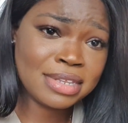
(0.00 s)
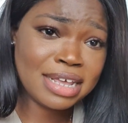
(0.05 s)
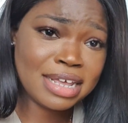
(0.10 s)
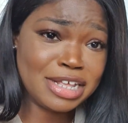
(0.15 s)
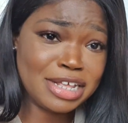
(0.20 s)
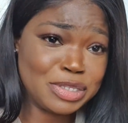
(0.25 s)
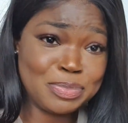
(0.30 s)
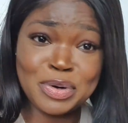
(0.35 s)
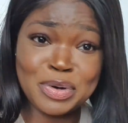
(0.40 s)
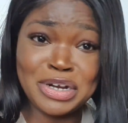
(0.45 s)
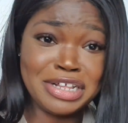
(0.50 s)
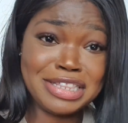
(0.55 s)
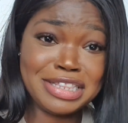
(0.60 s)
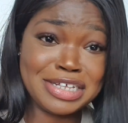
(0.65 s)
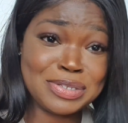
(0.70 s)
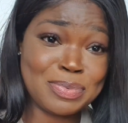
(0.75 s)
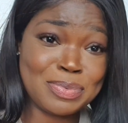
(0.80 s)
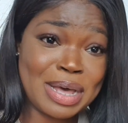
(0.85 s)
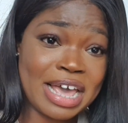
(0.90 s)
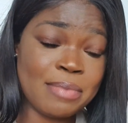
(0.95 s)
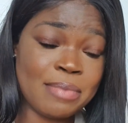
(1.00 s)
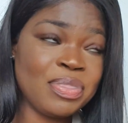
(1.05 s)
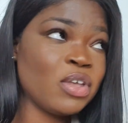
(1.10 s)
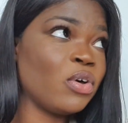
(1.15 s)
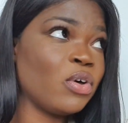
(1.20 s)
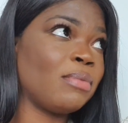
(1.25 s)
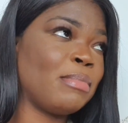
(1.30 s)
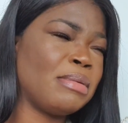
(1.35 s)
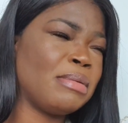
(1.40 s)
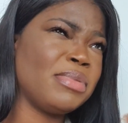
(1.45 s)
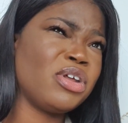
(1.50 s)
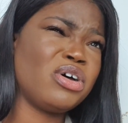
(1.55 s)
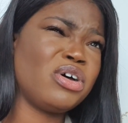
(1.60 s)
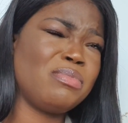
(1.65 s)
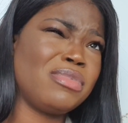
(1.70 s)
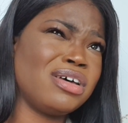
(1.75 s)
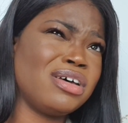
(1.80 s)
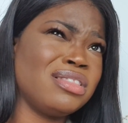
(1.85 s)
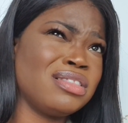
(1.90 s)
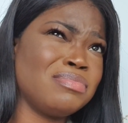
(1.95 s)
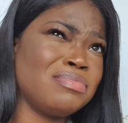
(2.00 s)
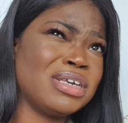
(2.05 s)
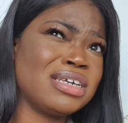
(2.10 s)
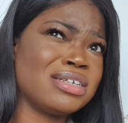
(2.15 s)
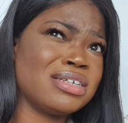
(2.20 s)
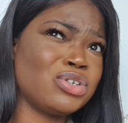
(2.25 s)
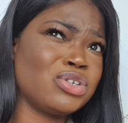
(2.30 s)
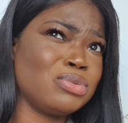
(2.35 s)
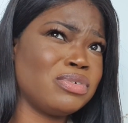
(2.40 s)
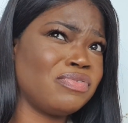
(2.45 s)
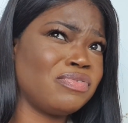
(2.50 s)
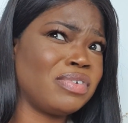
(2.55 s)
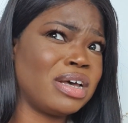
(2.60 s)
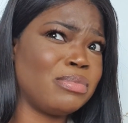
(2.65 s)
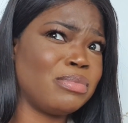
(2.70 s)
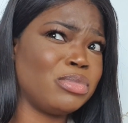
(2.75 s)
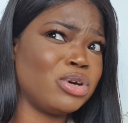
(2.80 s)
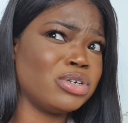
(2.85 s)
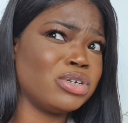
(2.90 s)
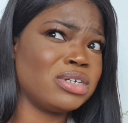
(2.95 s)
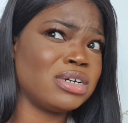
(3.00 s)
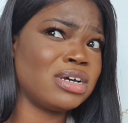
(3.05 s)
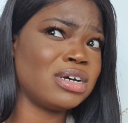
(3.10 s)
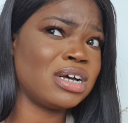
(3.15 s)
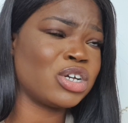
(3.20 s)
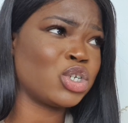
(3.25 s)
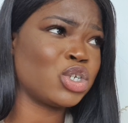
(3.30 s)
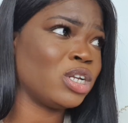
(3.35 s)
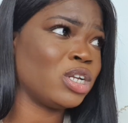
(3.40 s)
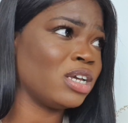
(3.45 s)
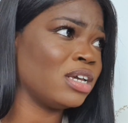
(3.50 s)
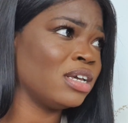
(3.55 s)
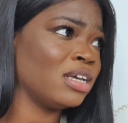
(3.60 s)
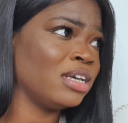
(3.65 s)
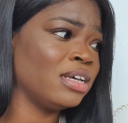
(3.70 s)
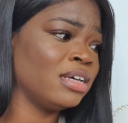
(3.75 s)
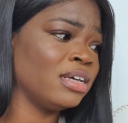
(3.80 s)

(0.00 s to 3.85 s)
Let's put it this way. Okay, maybe not a month, because to be fair, I'm not actually